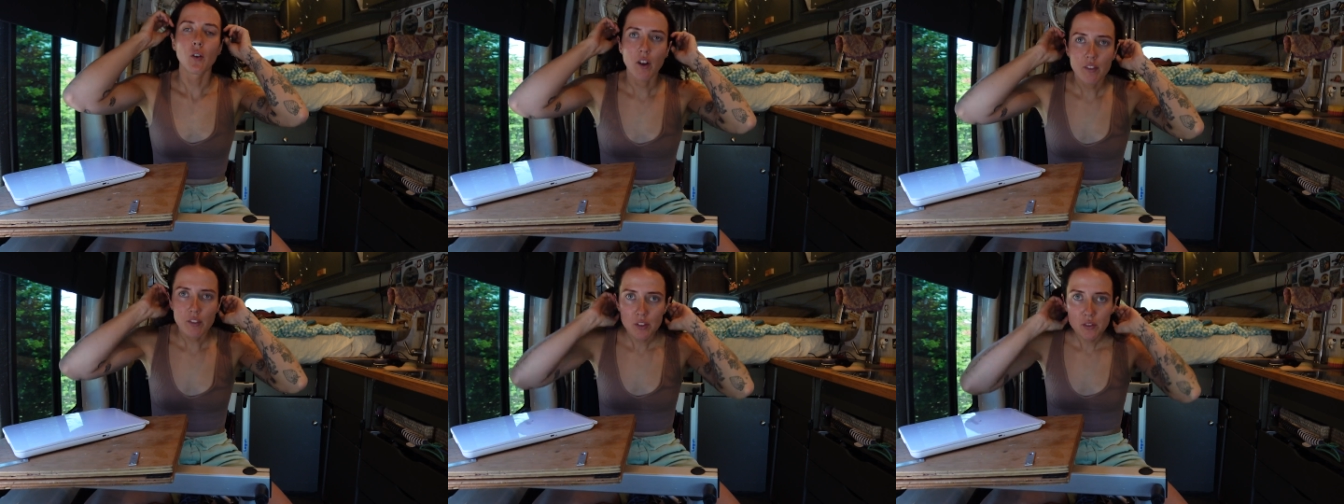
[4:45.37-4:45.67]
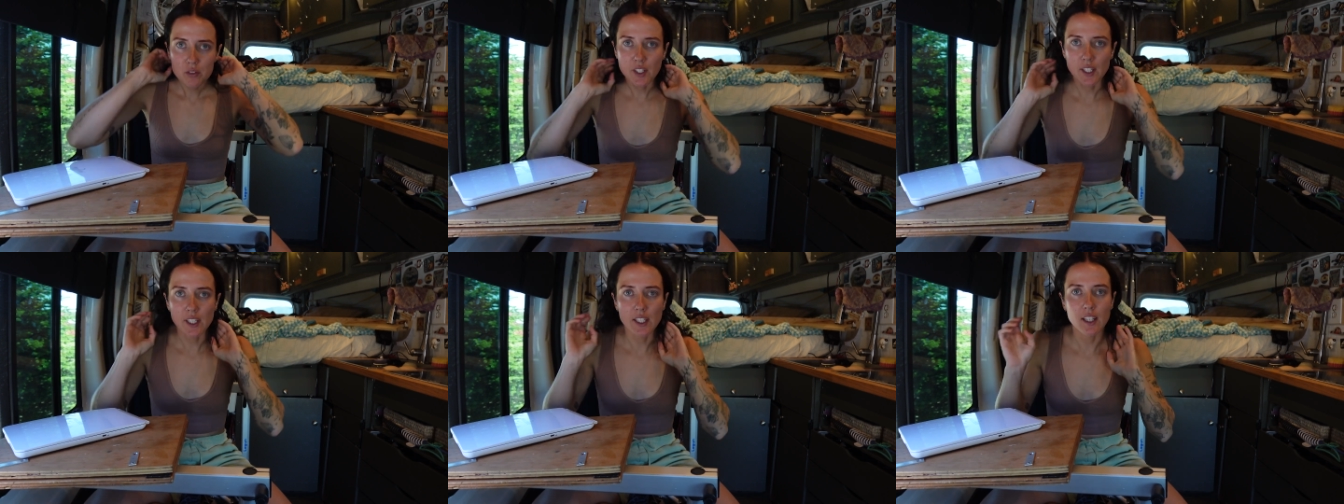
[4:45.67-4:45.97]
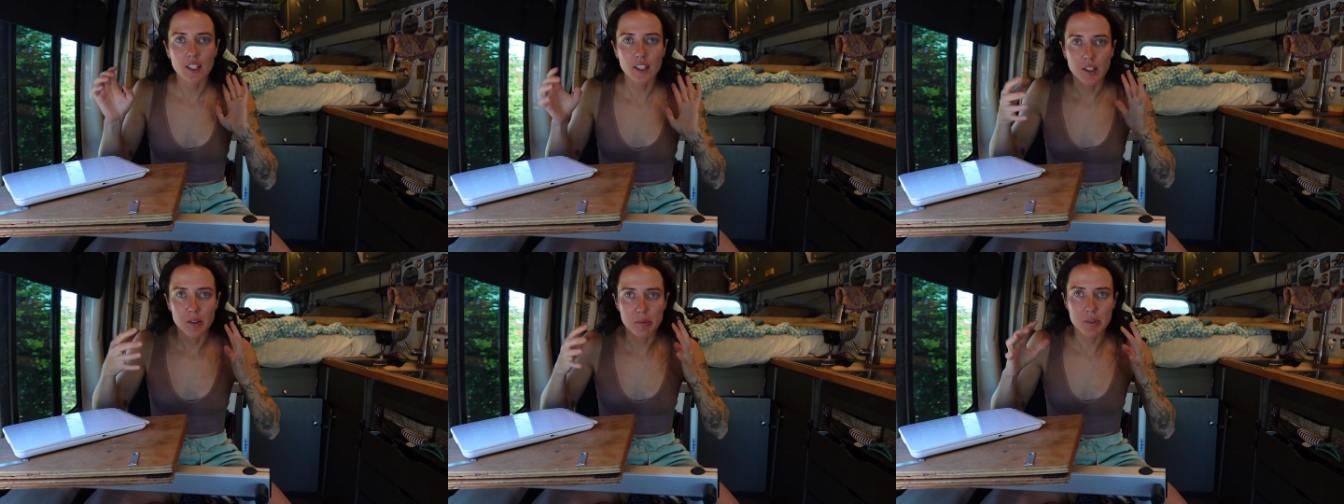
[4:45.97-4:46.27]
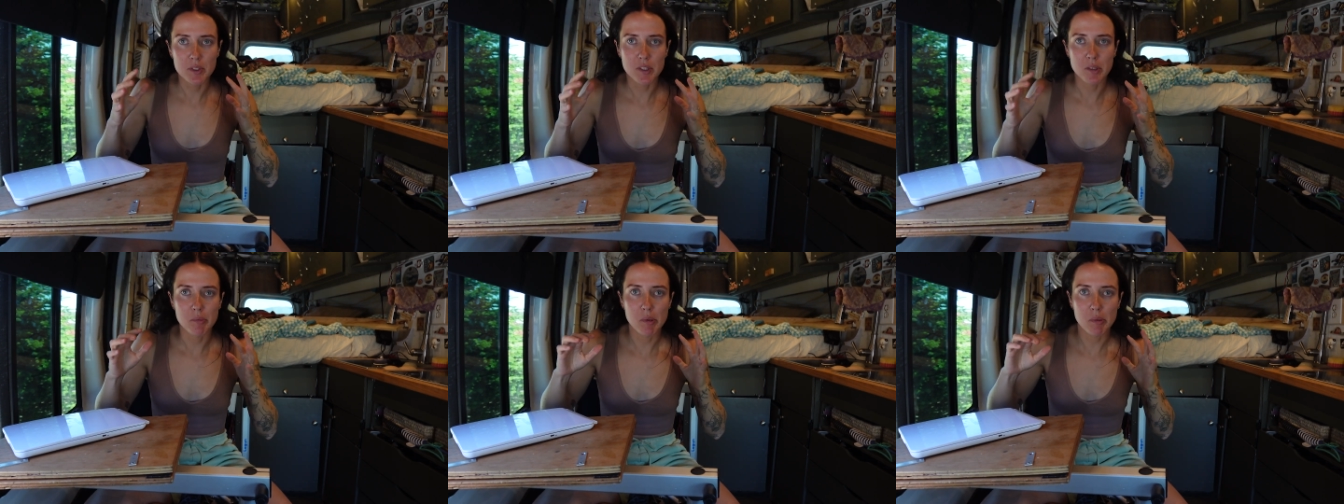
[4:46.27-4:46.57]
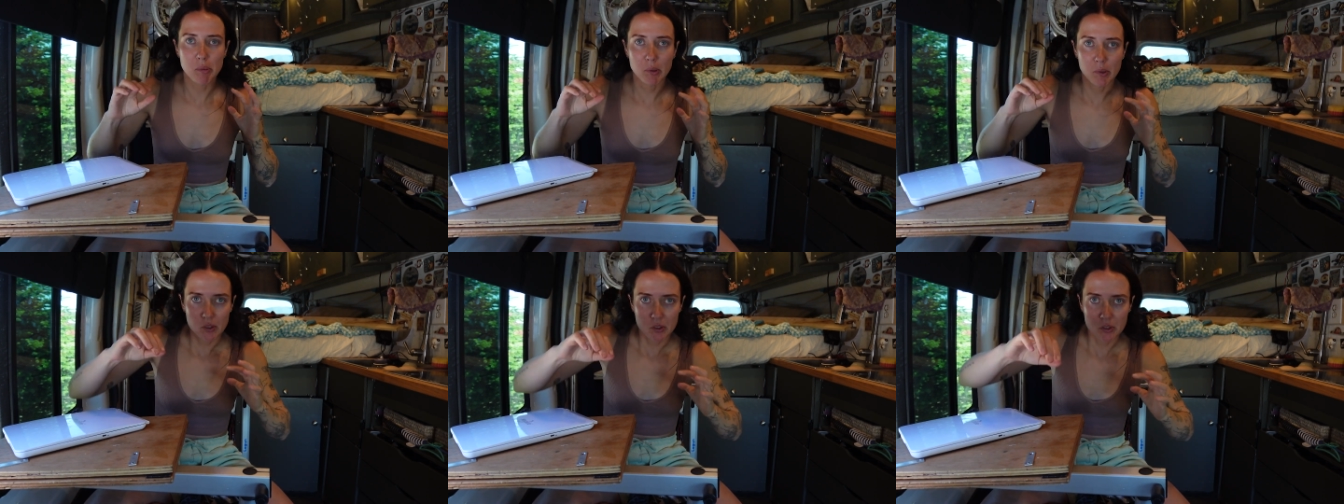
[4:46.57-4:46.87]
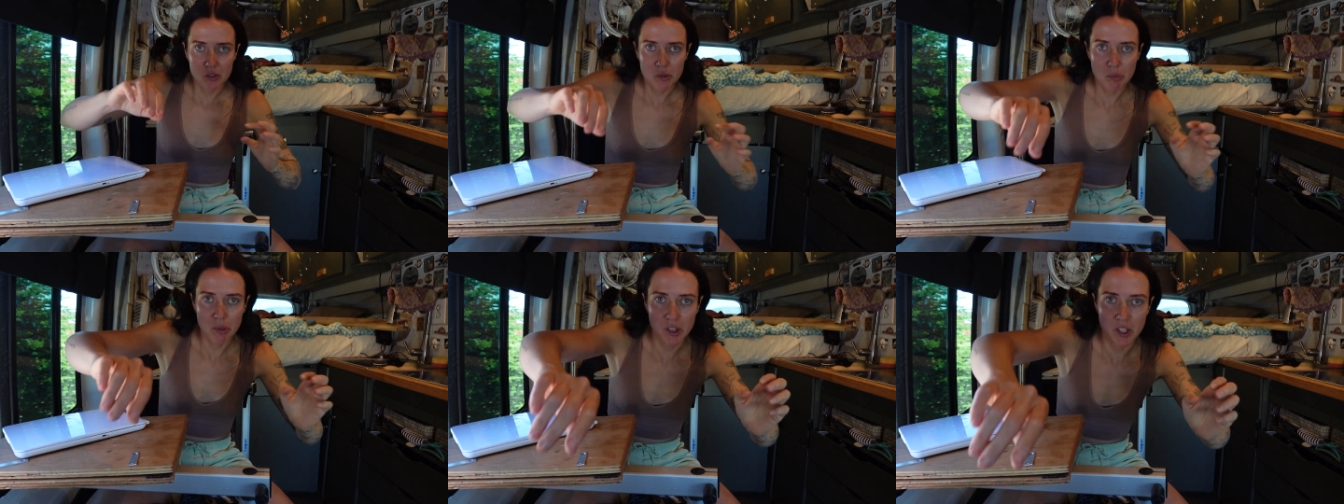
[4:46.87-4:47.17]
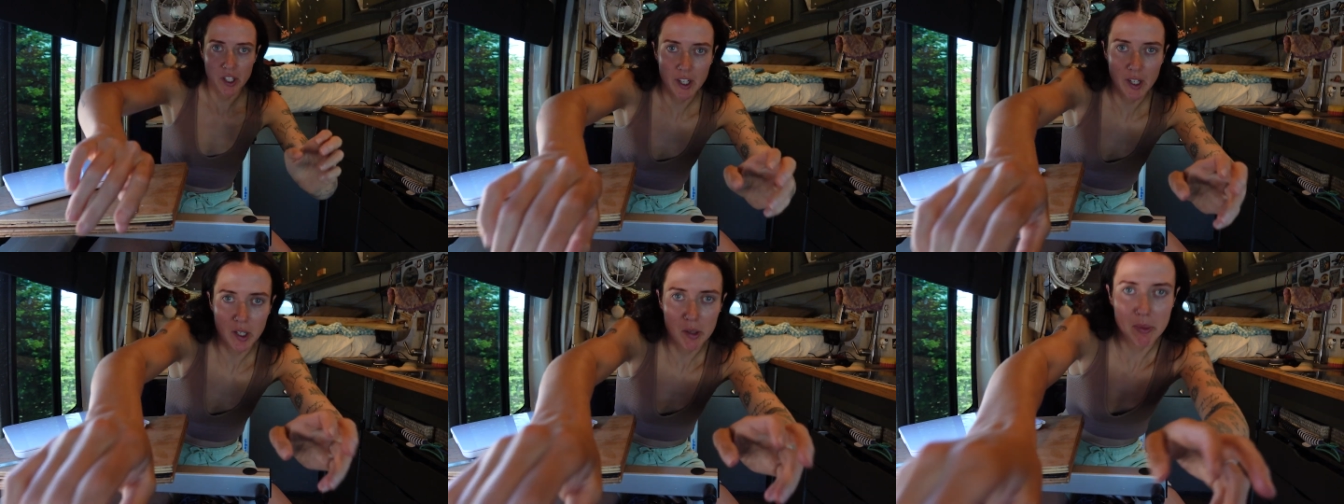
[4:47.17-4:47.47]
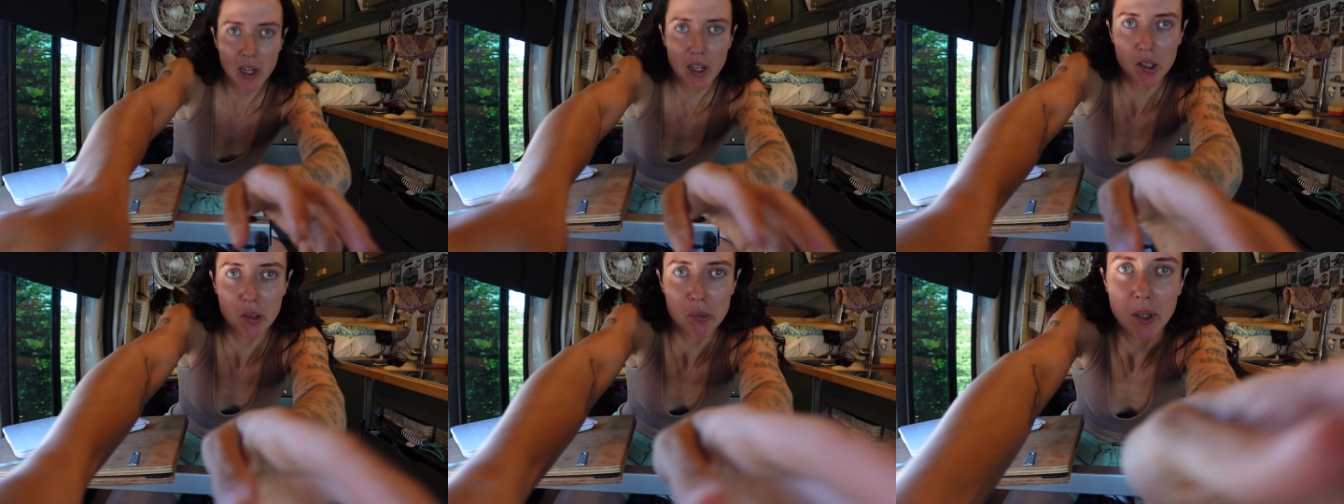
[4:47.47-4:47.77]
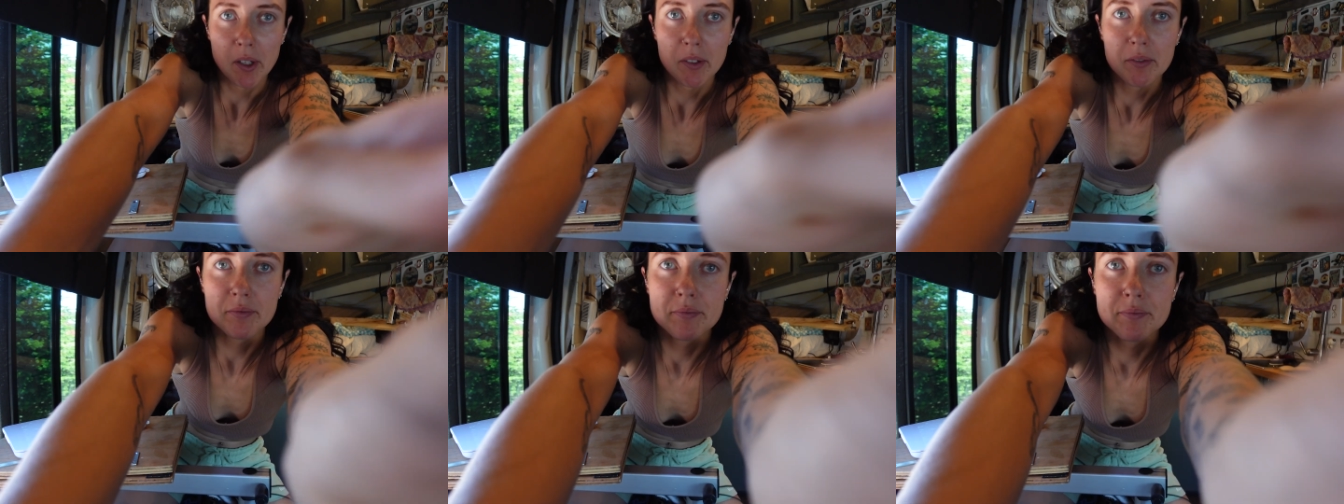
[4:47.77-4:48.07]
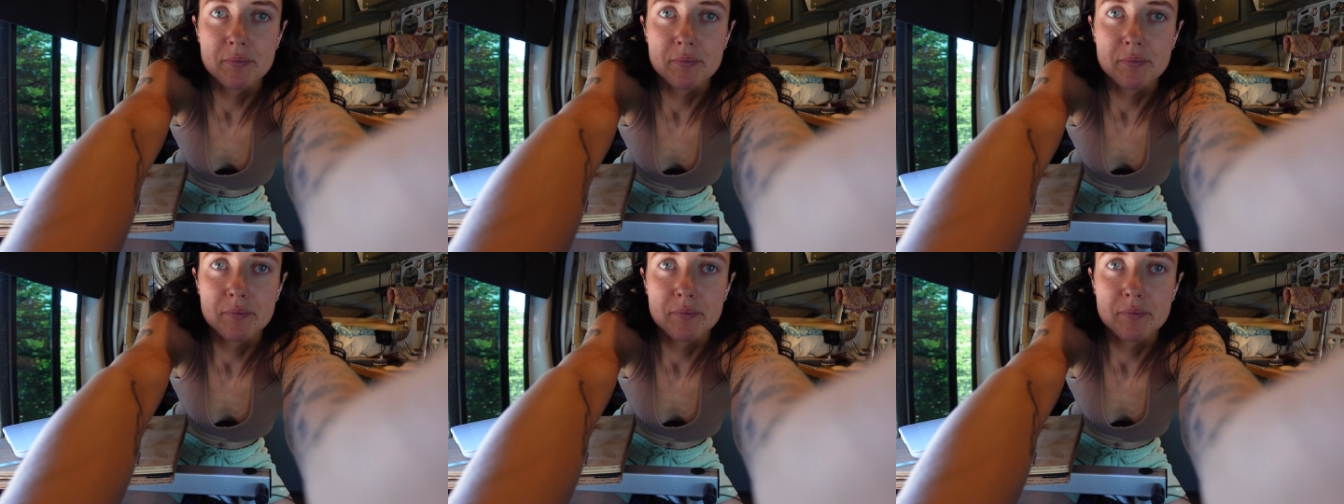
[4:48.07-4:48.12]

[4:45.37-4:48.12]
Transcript: have those like clips that people use to put their hair back, but